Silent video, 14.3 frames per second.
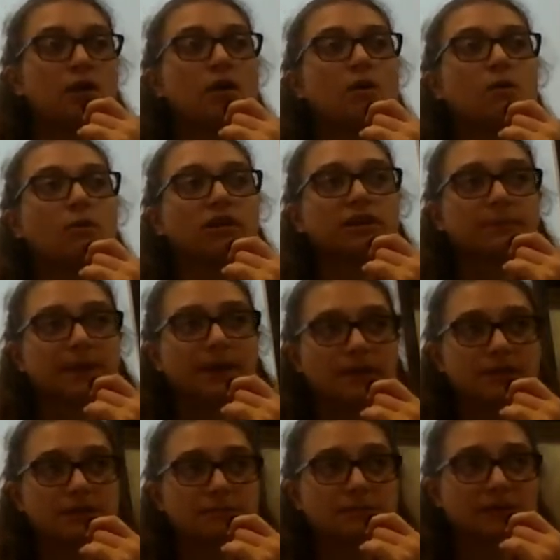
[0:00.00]
while the
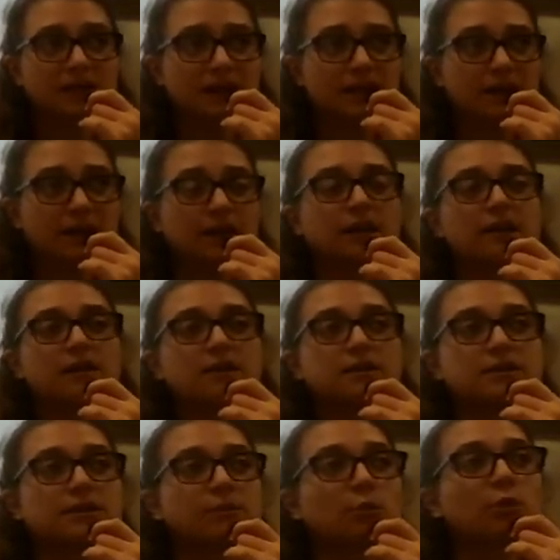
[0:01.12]
parasympathetic is
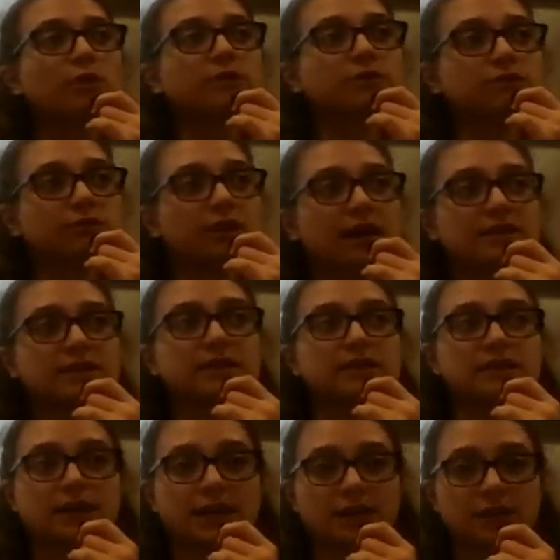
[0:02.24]
the more of the rest and
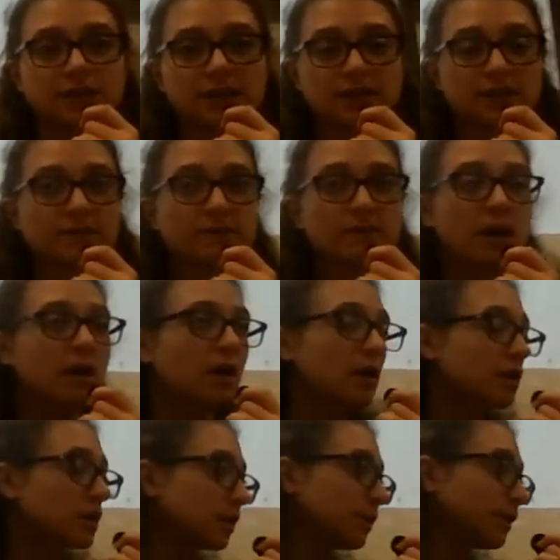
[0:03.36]
digest.
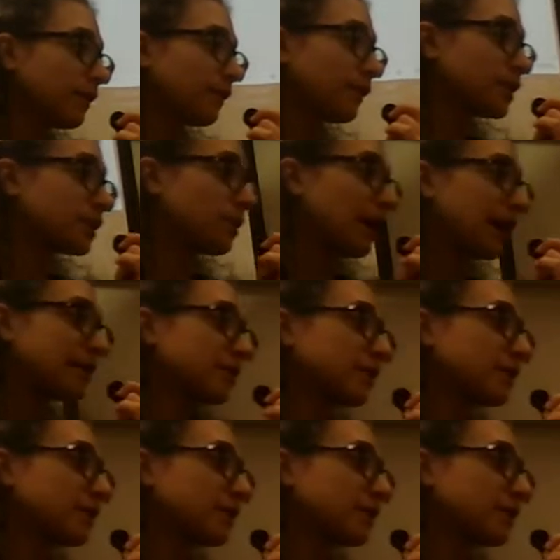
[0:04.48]
So in the first question,